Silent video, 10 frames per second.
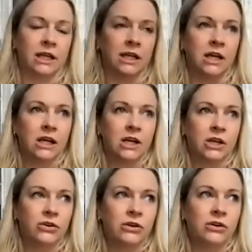and
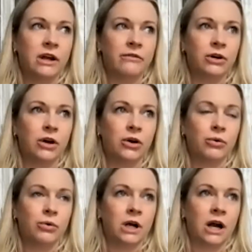you never
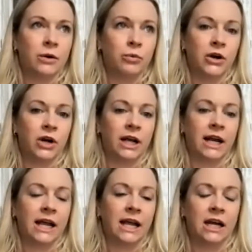know kind of what you're going to
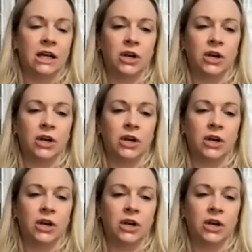get handed.